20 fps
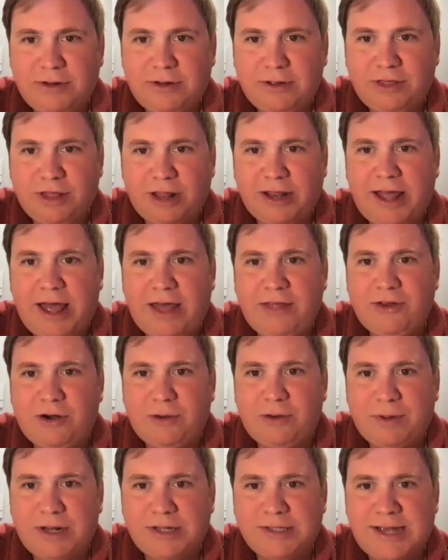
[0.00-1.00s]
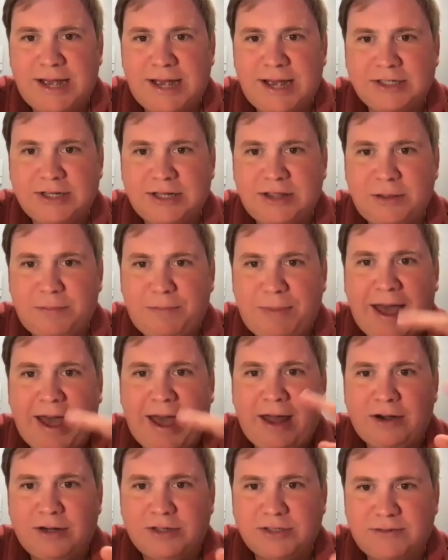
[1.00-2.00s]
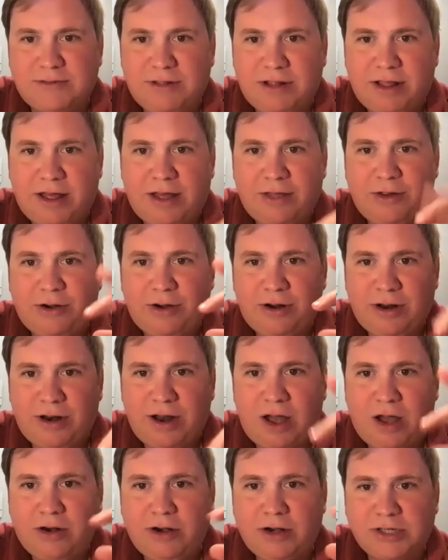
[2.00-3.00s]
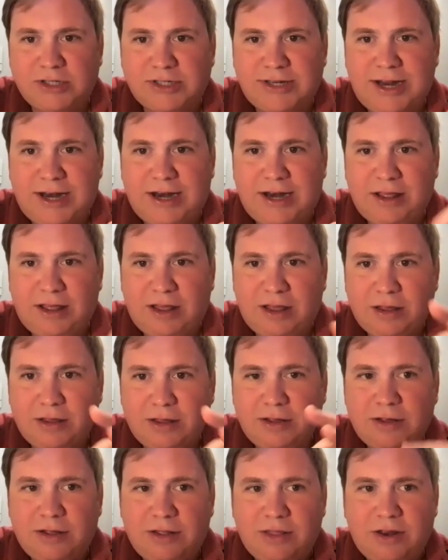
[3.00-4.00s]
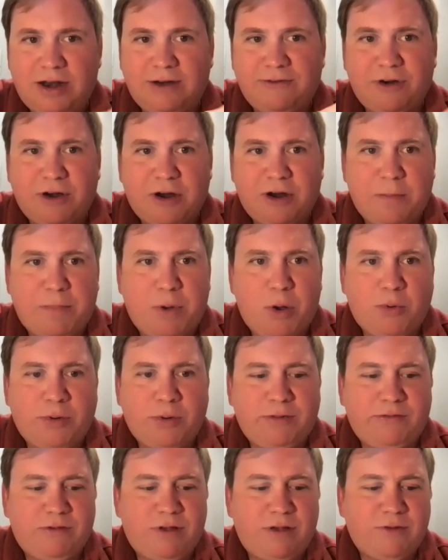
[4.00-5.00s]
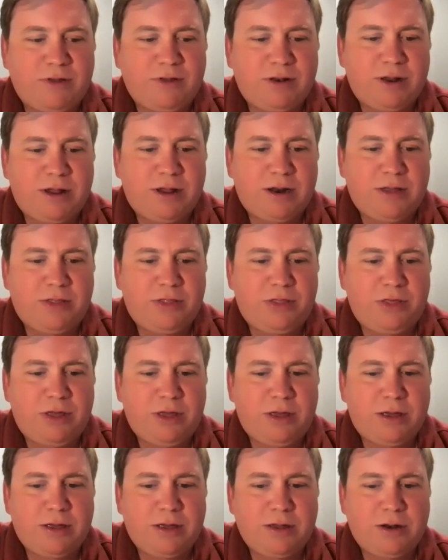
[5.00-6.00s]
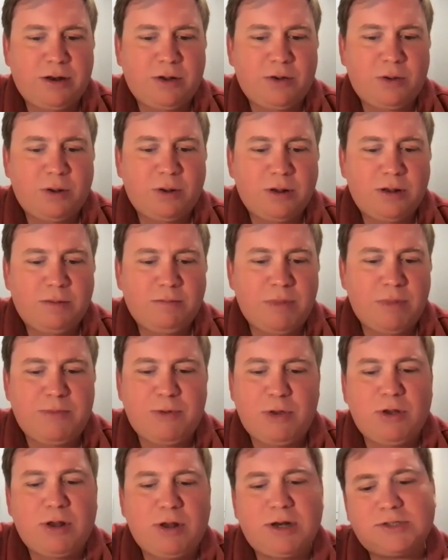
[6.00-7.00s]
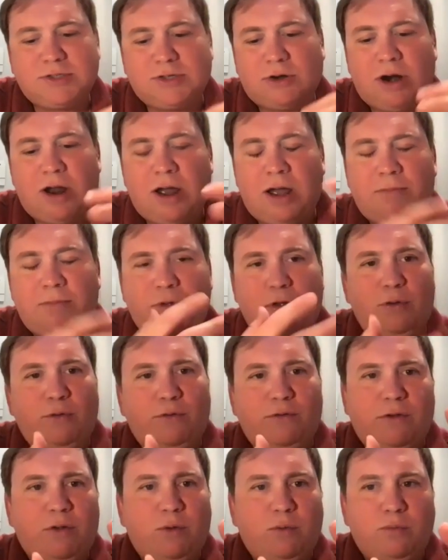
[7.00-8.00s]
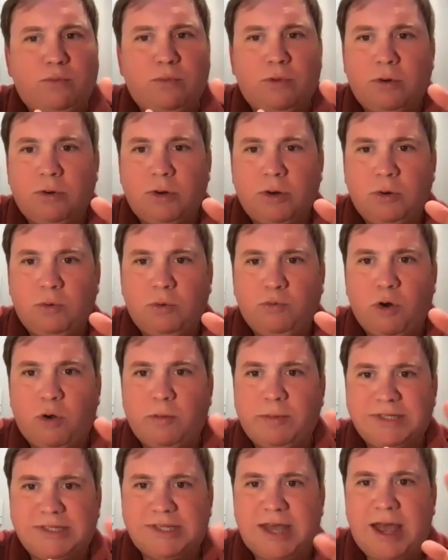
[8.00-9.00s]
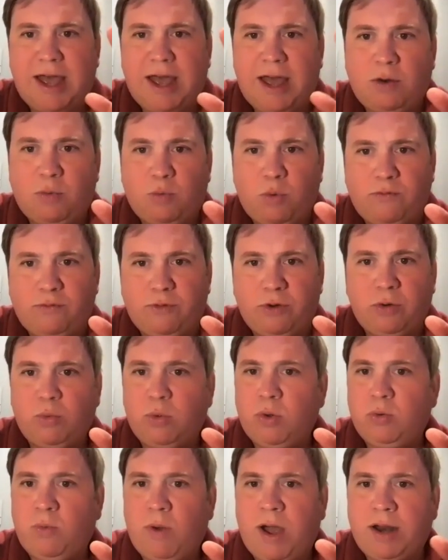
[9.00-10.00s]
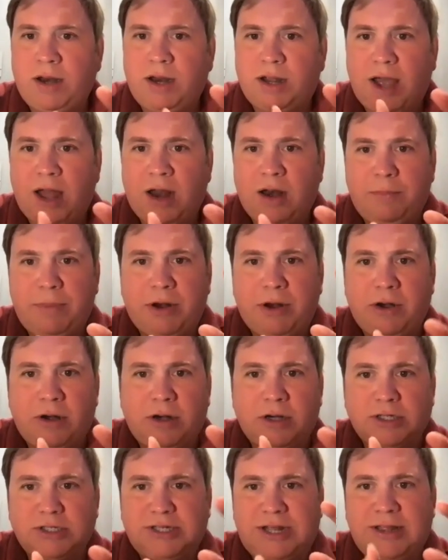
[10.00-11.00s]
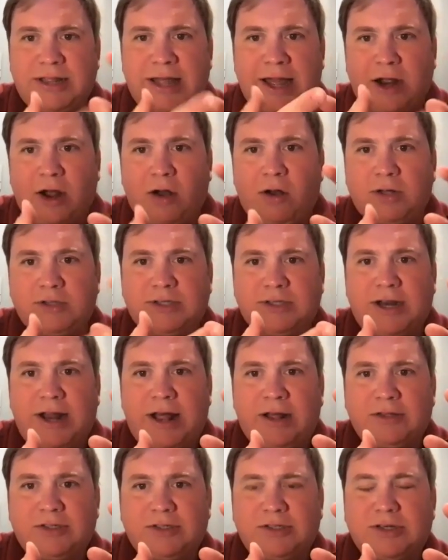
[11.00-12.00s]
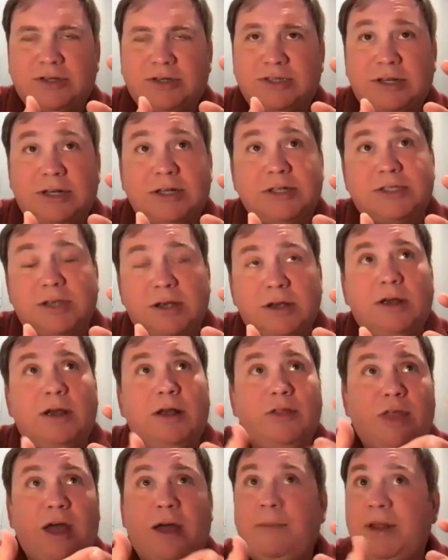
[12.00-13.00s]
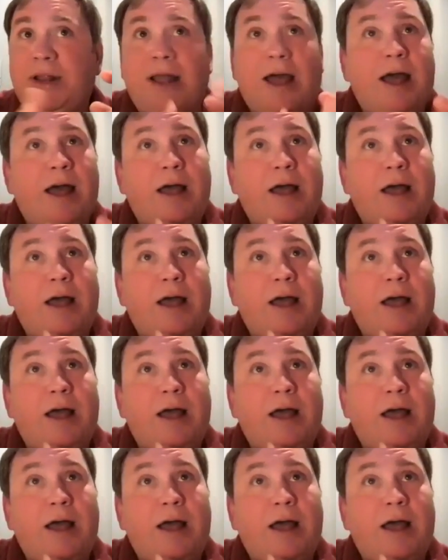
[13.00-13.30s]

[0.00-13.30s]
the leather, but it's actually the patterns of the leather and understanding the different components of it. And I think, maybe you can describe using Roman's CAD at Wolverine Worldwide to kind of better understand that cost analysis, because it is, I mean,